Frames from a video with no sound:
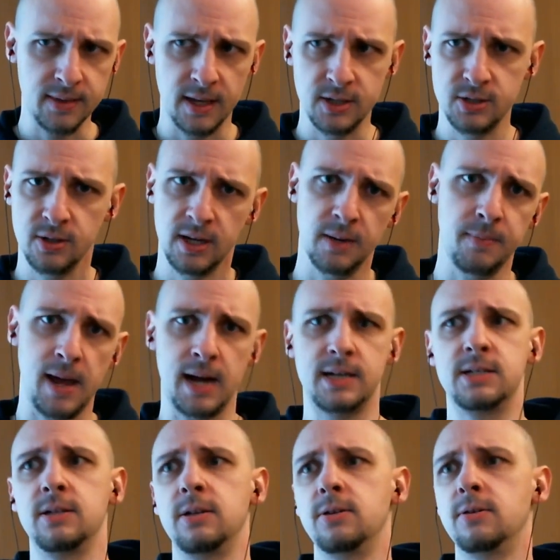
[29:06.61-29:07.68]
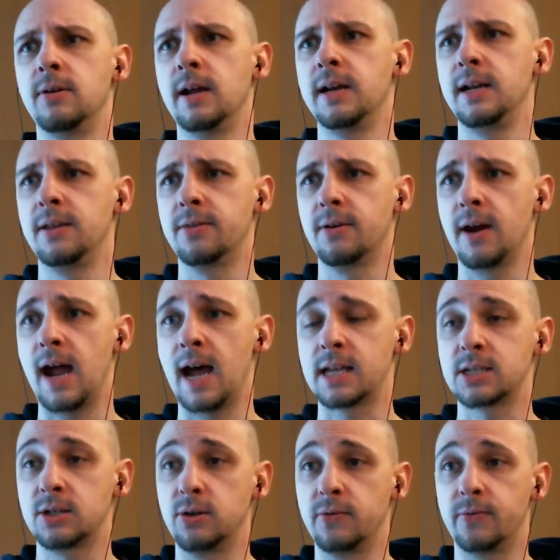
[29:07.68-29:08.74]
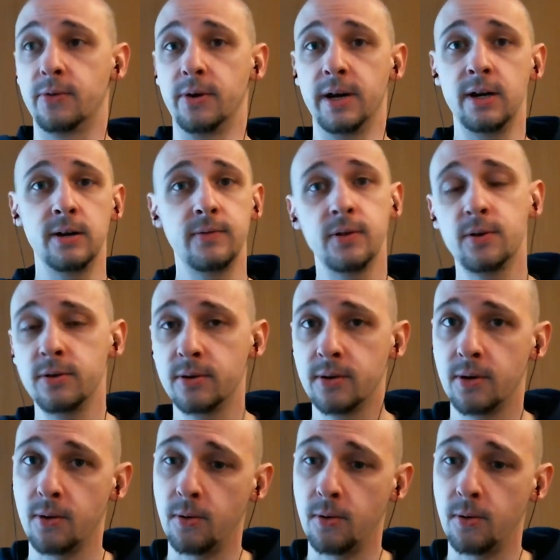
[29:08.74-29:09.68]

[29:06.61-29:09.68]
they should get back to you and either ask you for an interview,